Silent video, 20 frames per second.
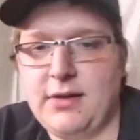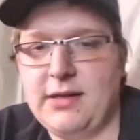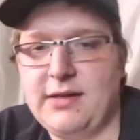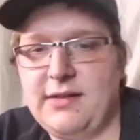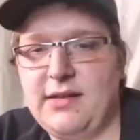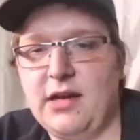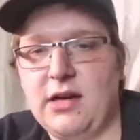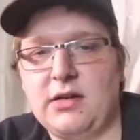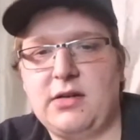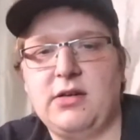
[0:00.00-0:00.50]
So
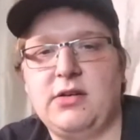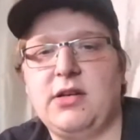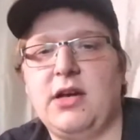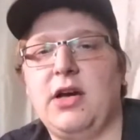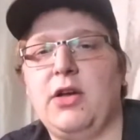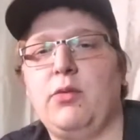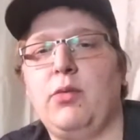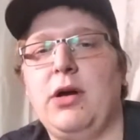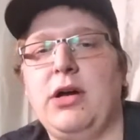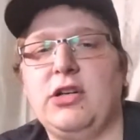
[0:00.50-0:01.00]
that's Dr.
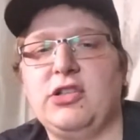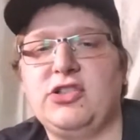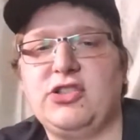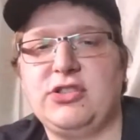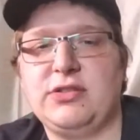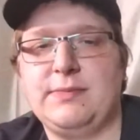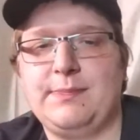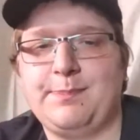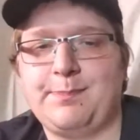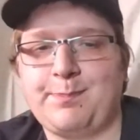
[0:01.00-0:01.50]
Don
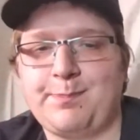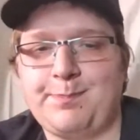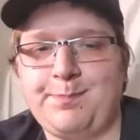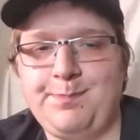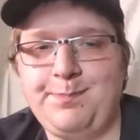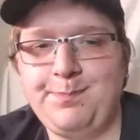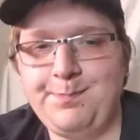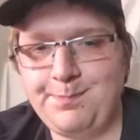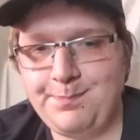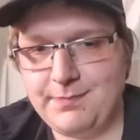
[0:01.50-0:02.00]
Welsh.
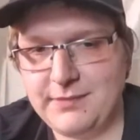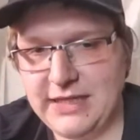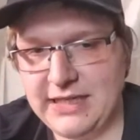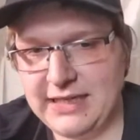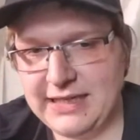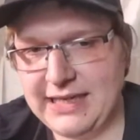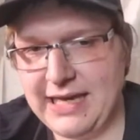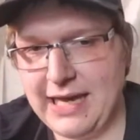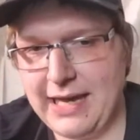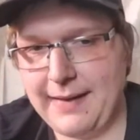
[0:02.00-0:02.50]

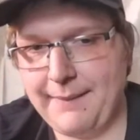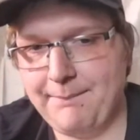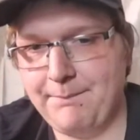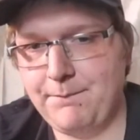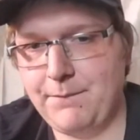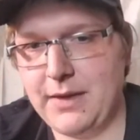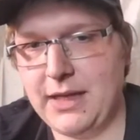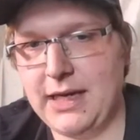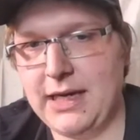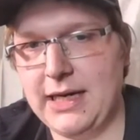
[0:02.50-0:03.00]

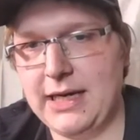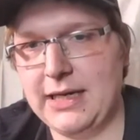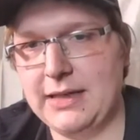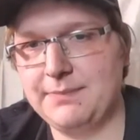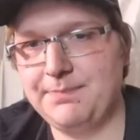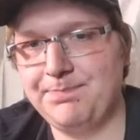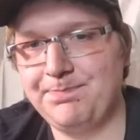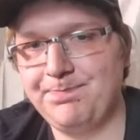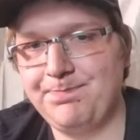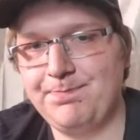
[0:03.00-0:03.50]
Again,
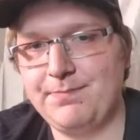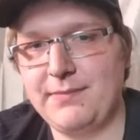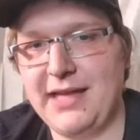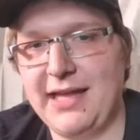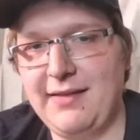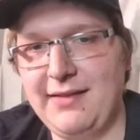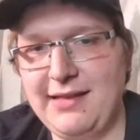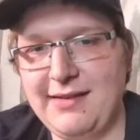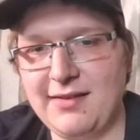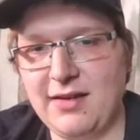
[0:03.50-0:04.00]
and
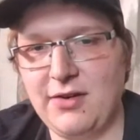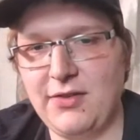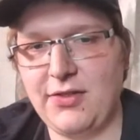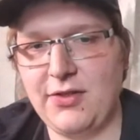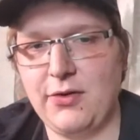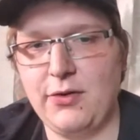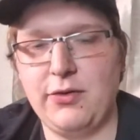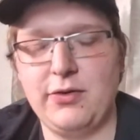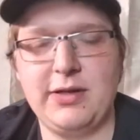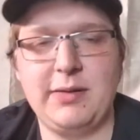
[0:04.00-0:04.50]
these
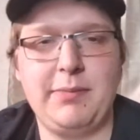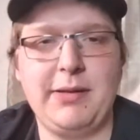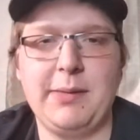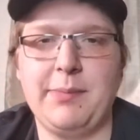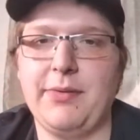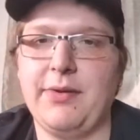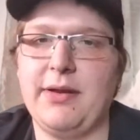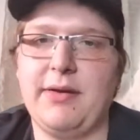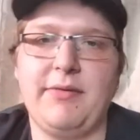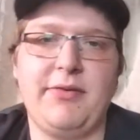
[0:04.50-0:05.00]
aren't the only
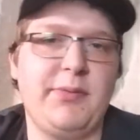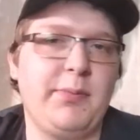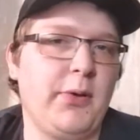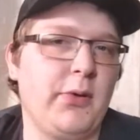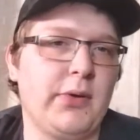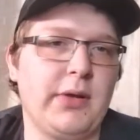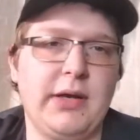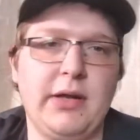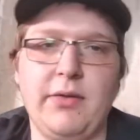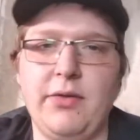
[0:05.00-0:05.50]
people that have
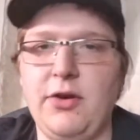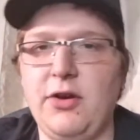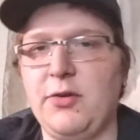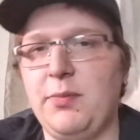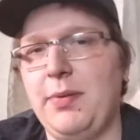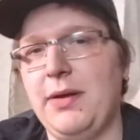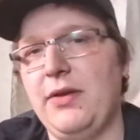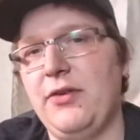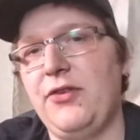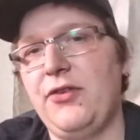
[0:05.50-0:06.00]
spoken out.
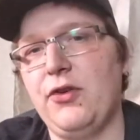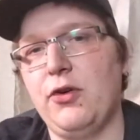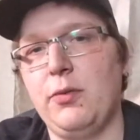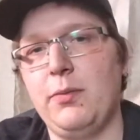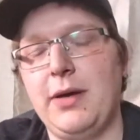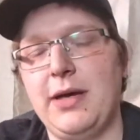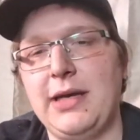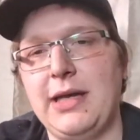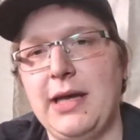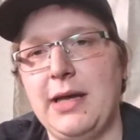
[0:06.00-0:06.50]
There's been
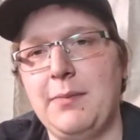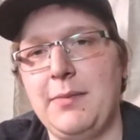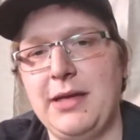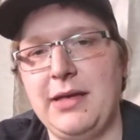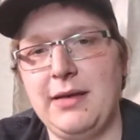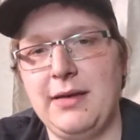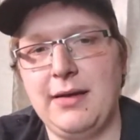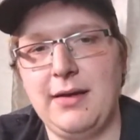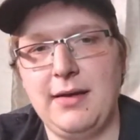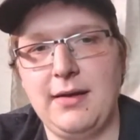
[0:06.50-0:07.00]
so many. I
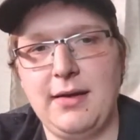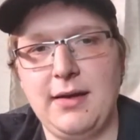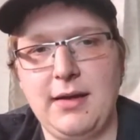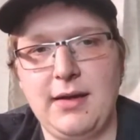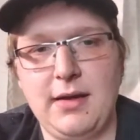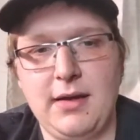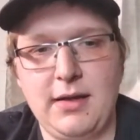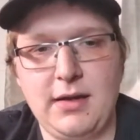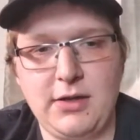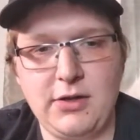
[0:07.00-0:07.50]
mean,
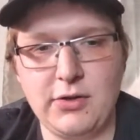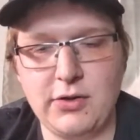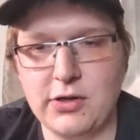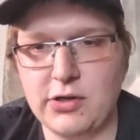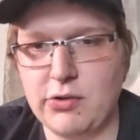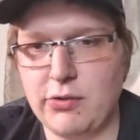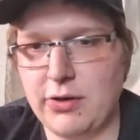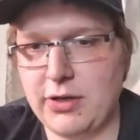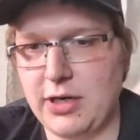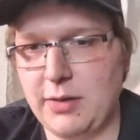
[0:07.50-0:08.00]
you
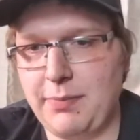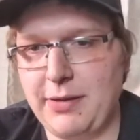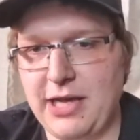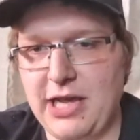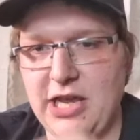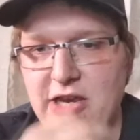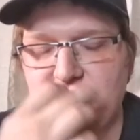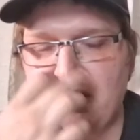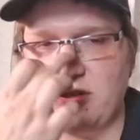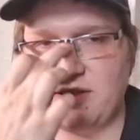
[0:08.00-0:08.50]
could go on our
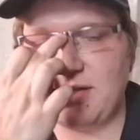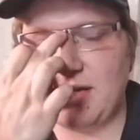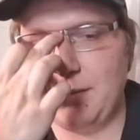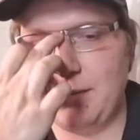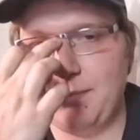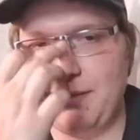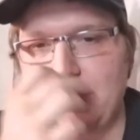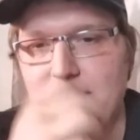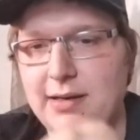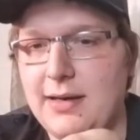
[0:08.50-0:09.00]
page and
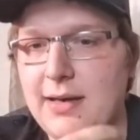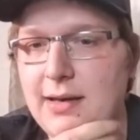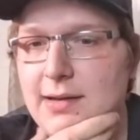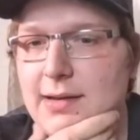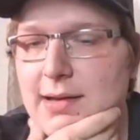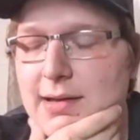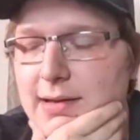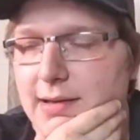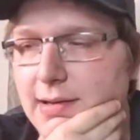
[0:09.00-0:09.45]
type in